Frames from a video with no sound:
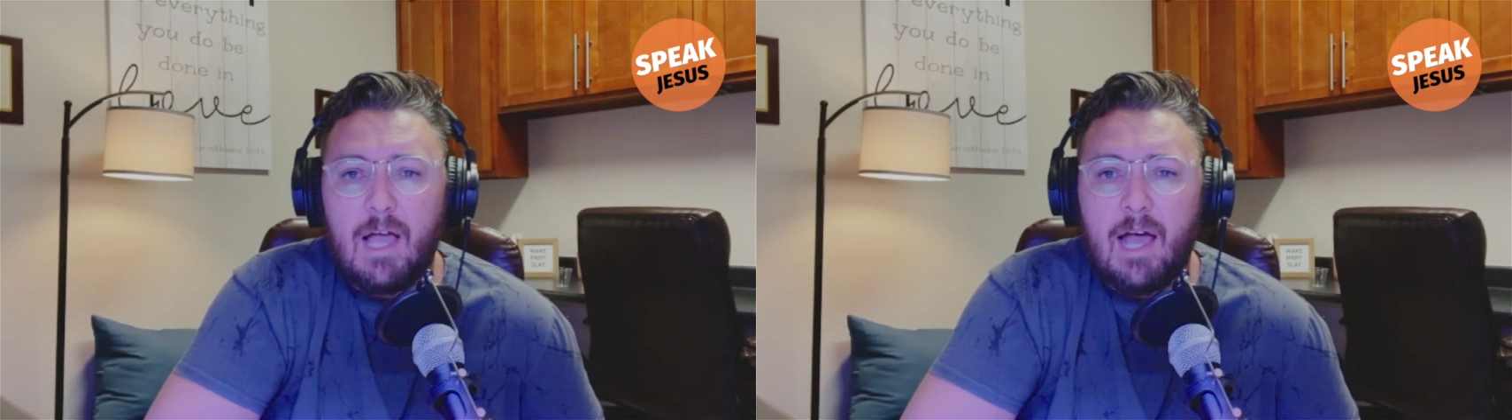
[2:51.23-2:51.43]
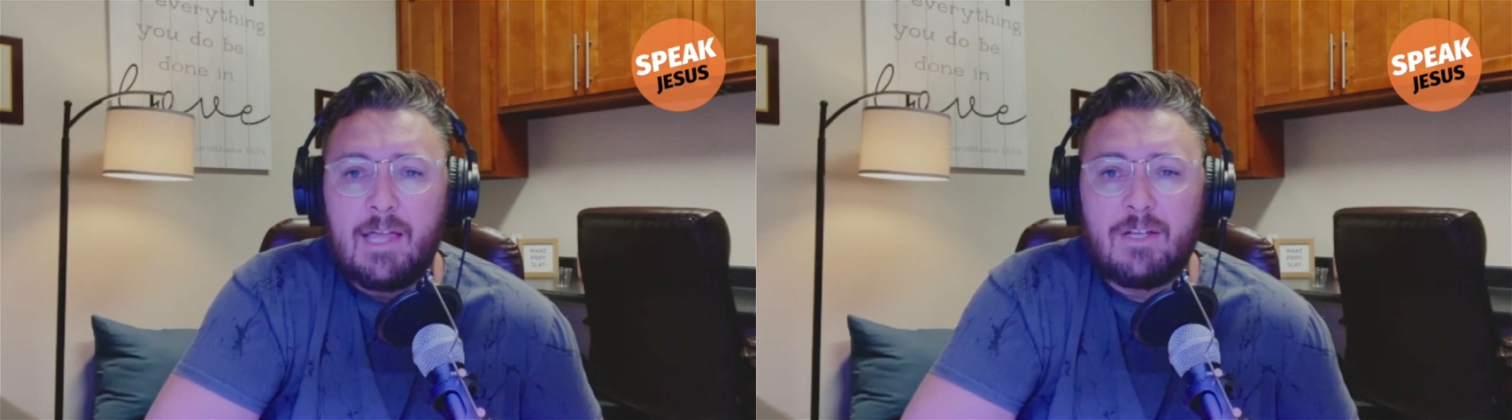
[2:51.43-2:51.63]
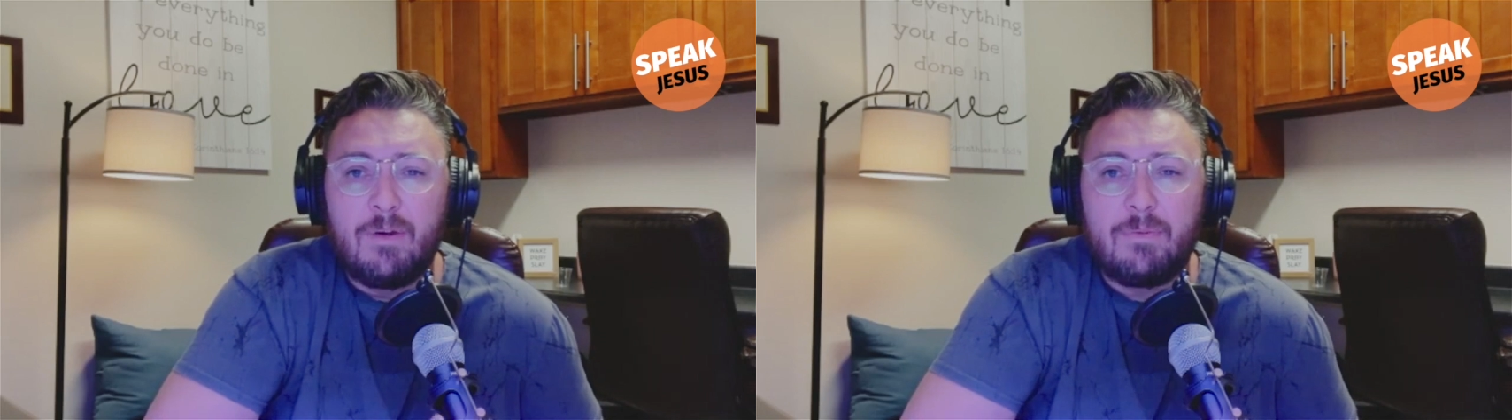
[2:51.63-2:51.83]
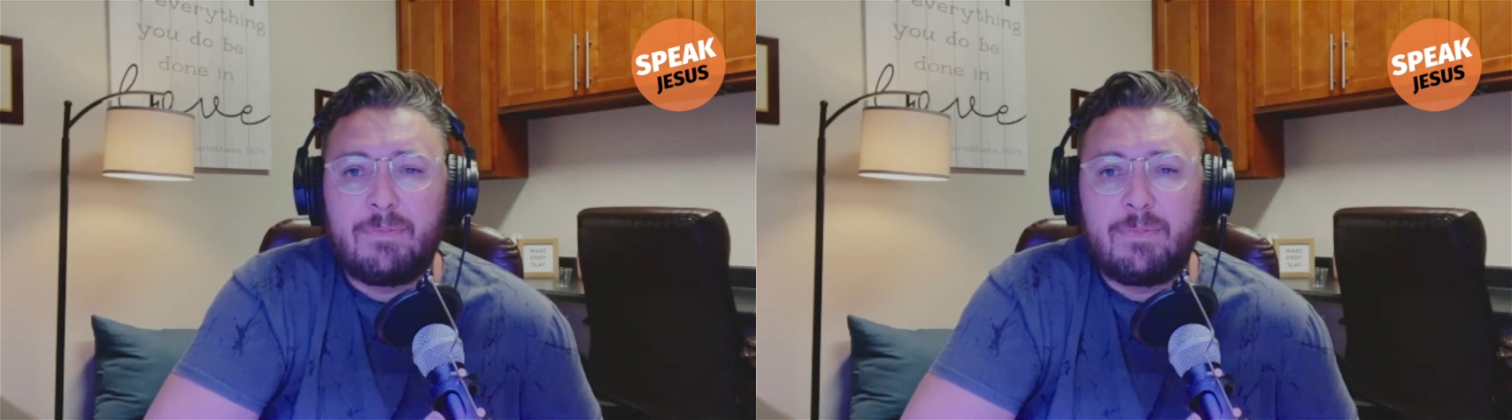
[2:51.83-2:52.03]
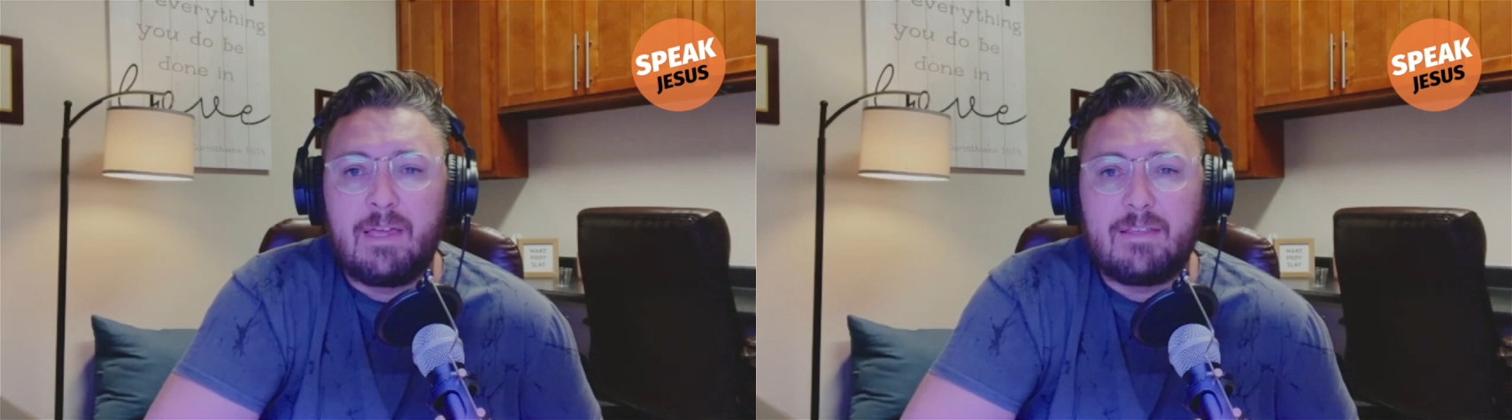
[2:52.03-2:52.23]
I don't
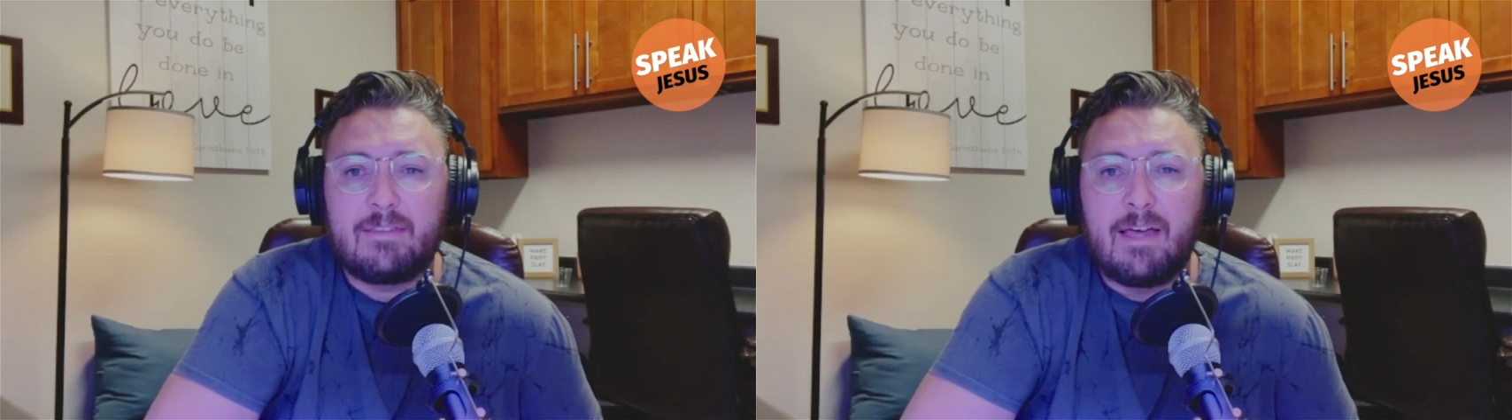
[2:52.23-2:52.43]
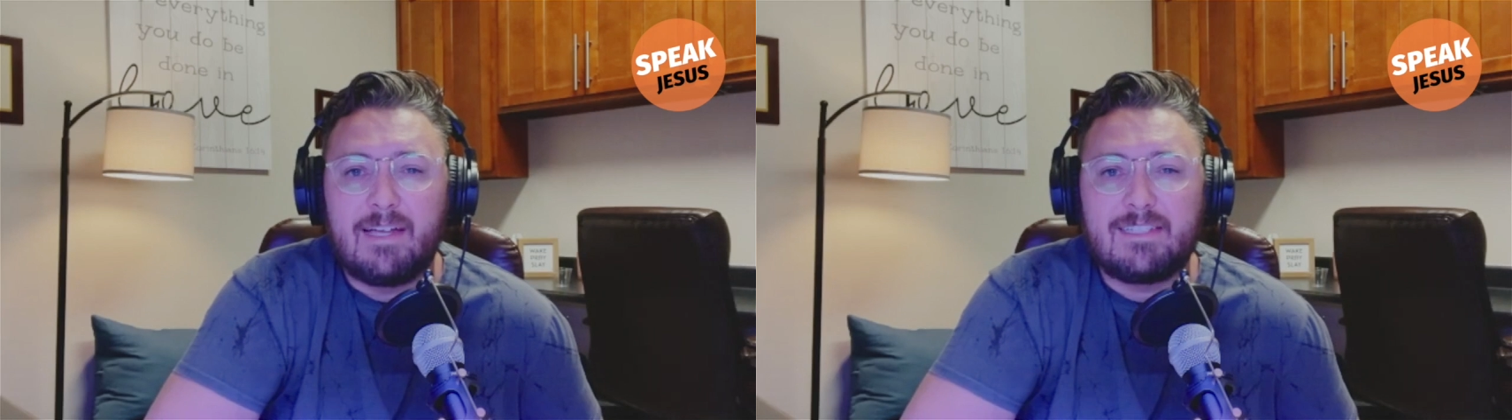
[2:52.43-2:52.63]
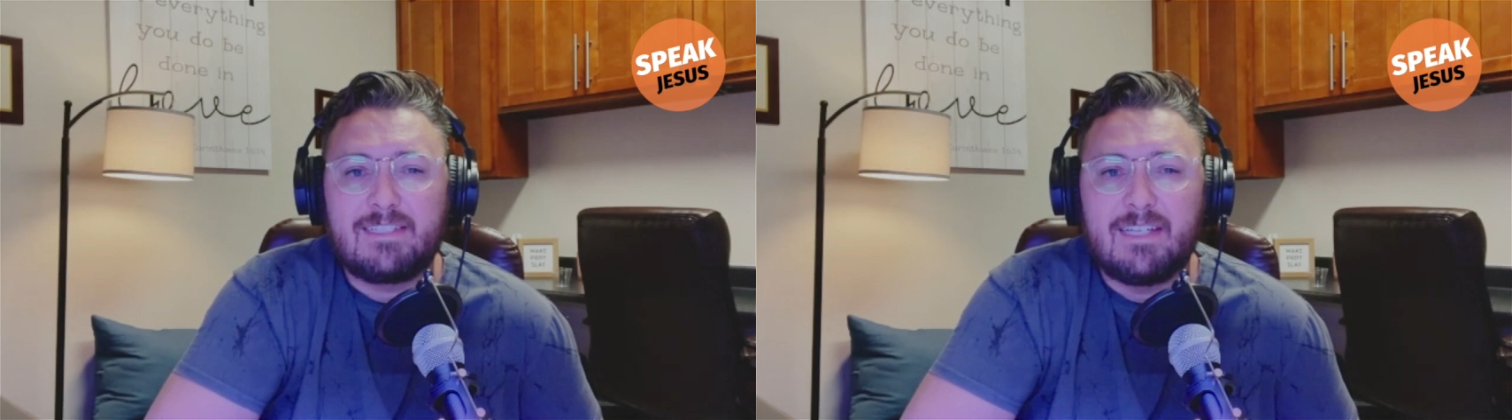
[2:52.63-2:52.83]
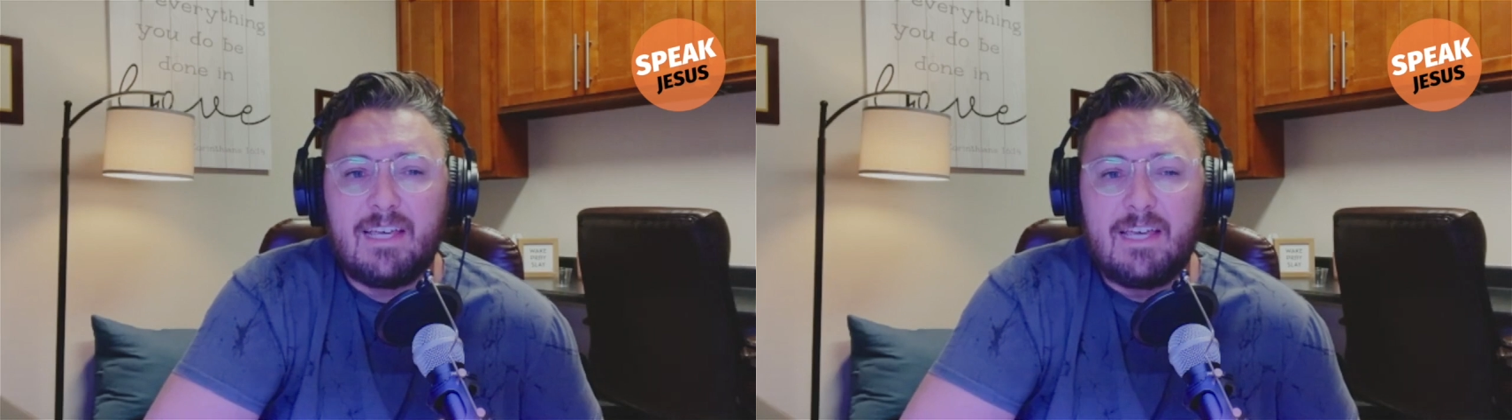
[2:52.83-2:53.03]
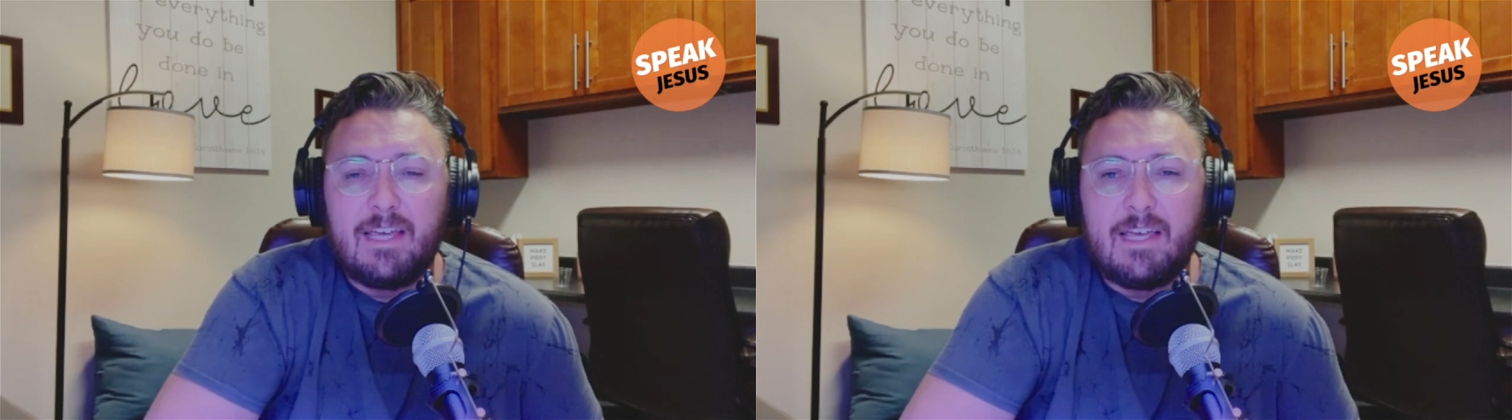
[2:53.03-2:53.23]
think that
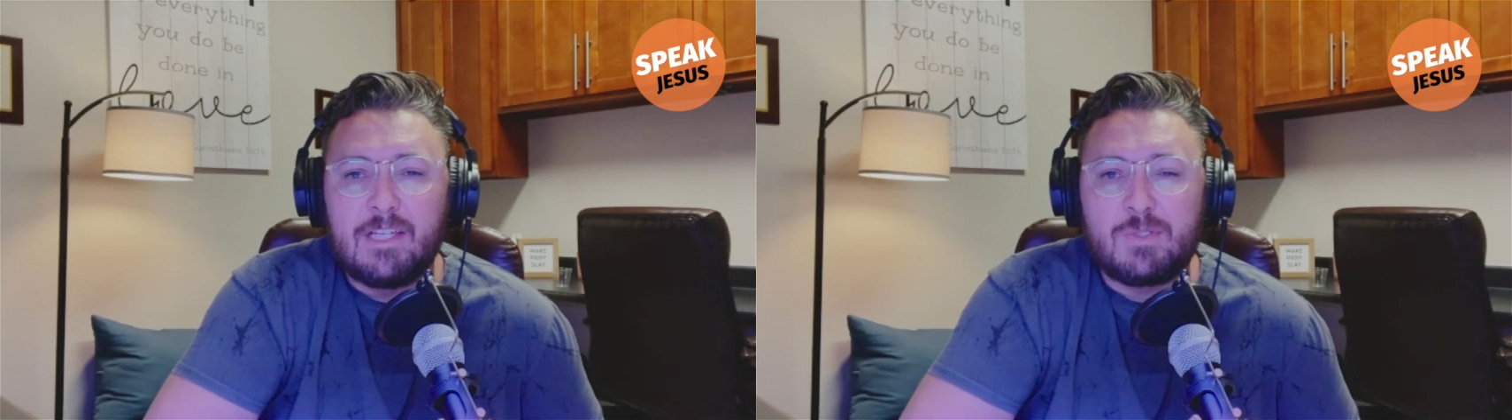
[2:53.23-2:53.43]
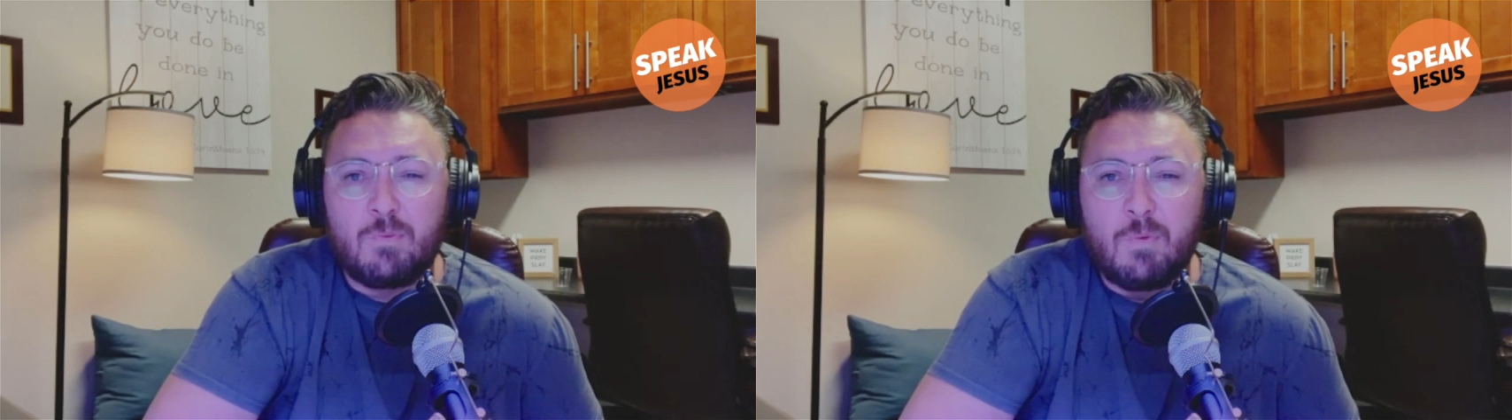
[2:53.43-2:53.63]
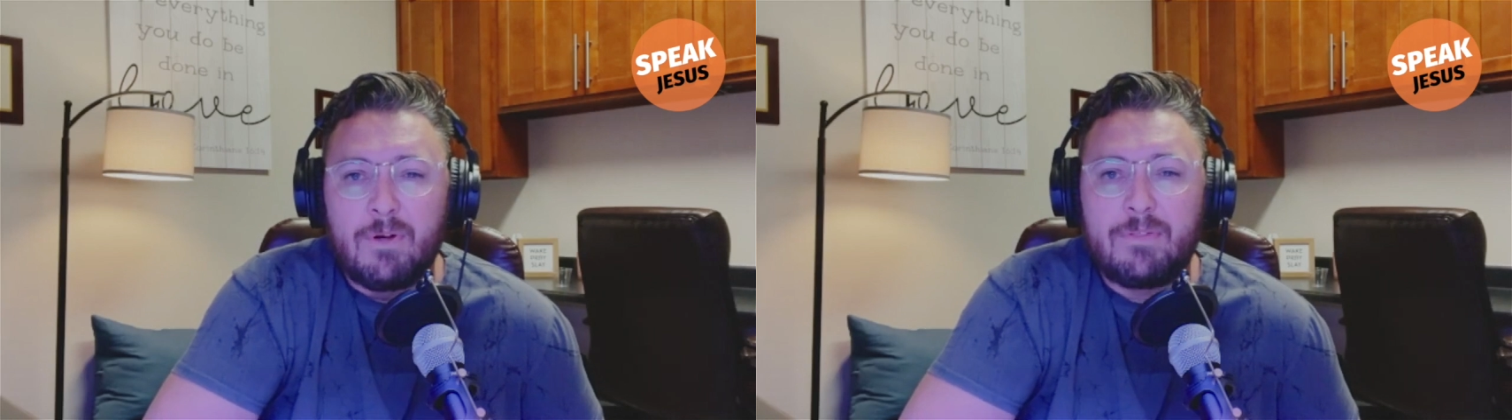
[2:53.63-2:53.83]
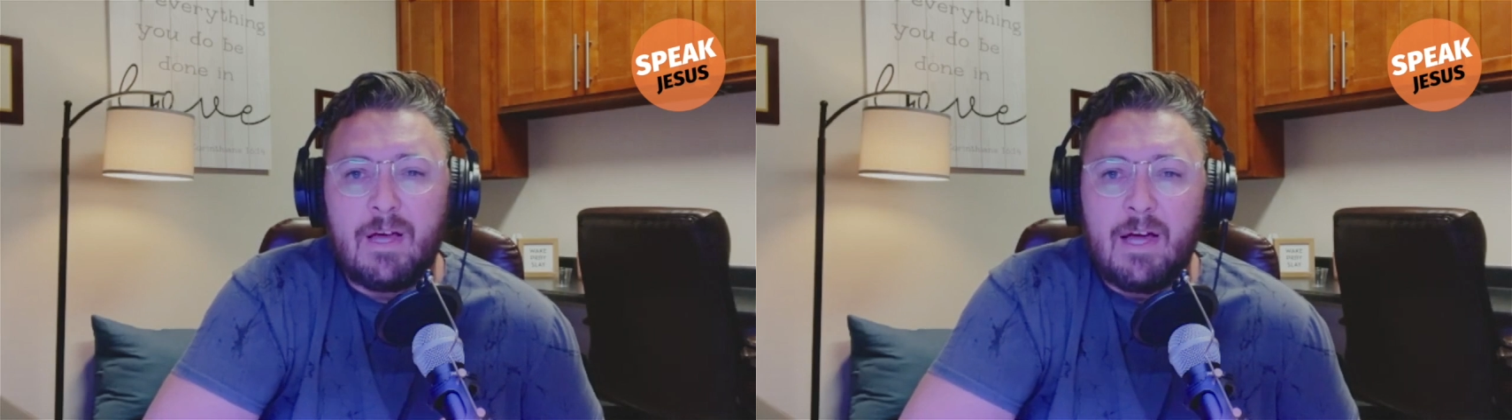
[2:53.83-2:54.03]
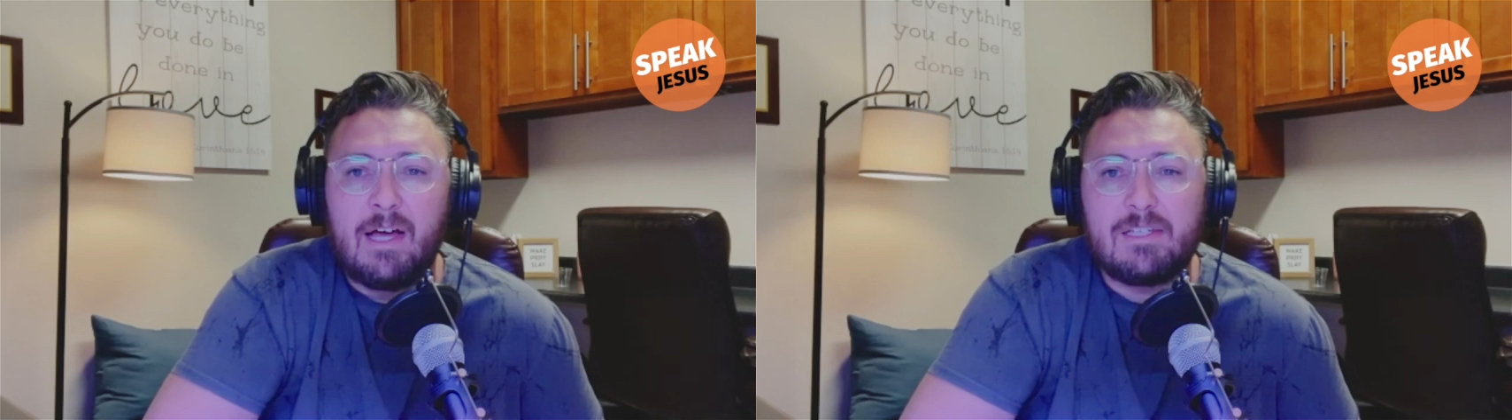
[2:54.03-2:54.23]
it's worth
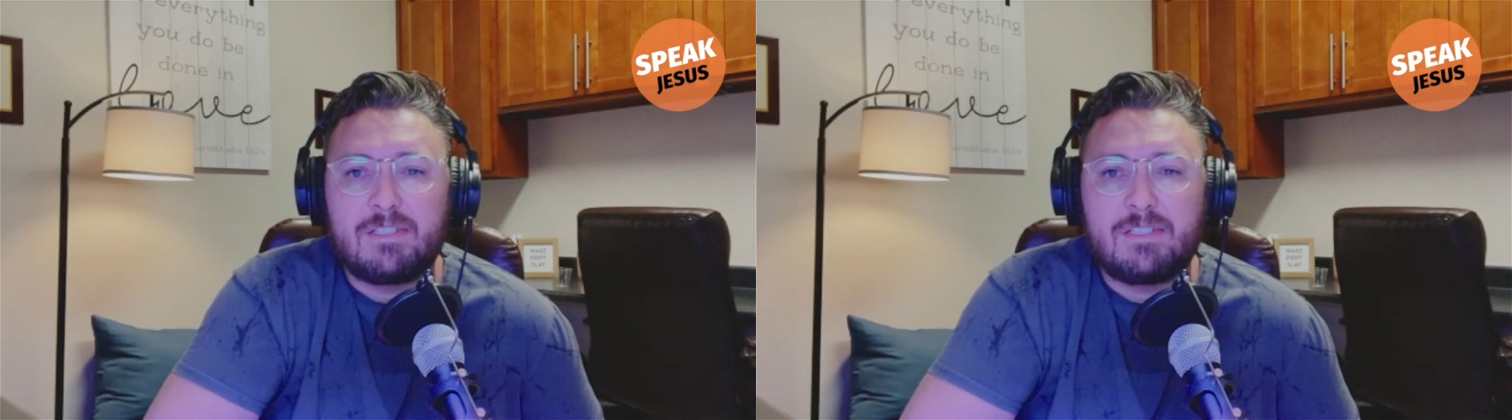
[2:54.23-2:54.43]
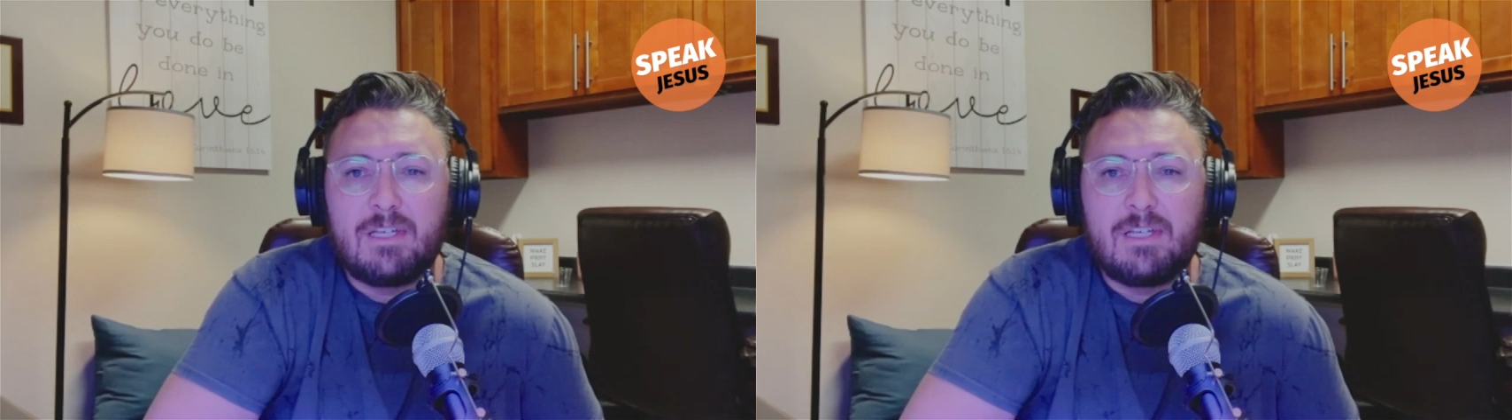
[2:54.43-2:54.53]
us